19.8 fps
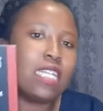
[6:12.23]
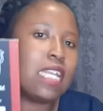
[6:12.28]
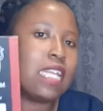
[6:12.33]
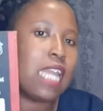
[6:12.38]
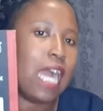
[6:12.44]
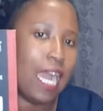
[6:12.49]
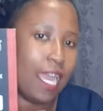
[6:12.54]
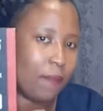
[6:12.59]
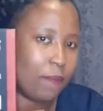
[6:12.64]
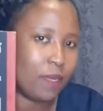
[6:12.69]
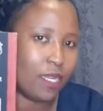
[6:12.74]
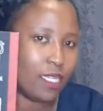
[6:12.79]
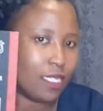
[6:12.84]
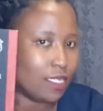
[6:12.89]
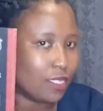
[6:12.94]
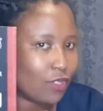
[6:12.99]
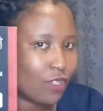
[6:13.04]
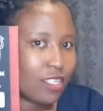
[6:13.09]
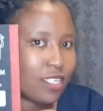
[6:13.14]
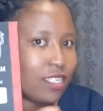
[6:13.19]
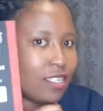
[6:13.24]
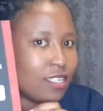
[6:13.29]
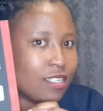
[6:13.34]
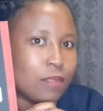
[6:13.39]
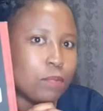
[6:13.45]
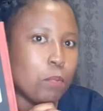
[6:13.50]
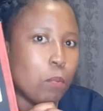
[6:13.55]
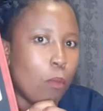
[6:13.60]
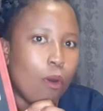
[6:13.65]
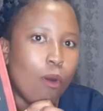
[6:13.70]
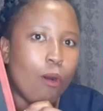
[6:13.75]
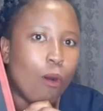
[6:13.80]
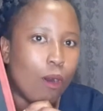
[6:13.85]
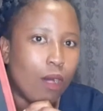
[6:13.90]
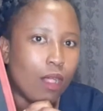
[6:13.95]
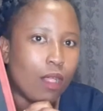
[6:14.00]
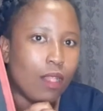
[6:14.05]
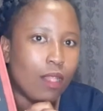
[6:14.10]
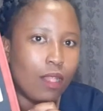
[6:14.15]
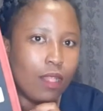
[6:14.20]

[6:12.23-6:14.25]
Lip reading: an iPad because it's small.